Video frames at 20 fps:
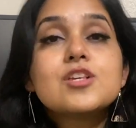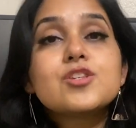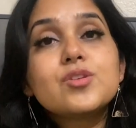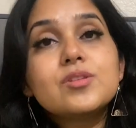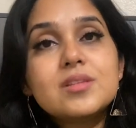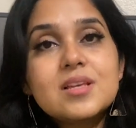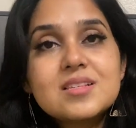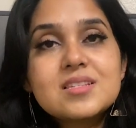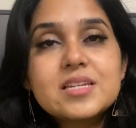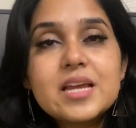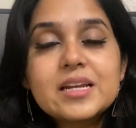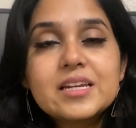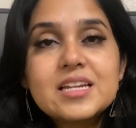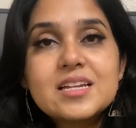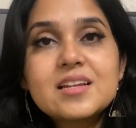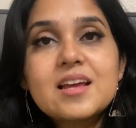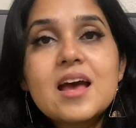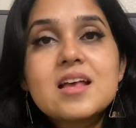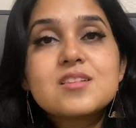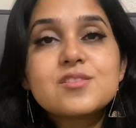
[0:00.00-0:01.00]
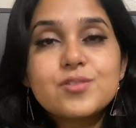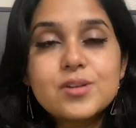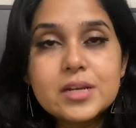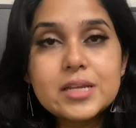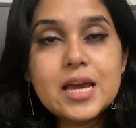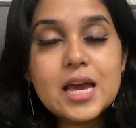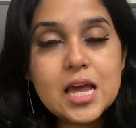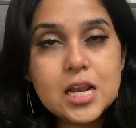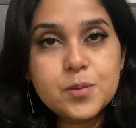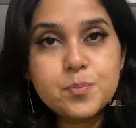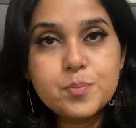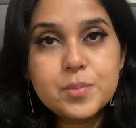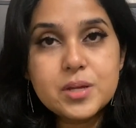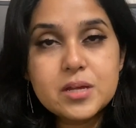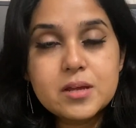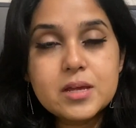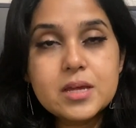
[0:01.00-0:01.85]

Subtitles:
So this technique has really helped me.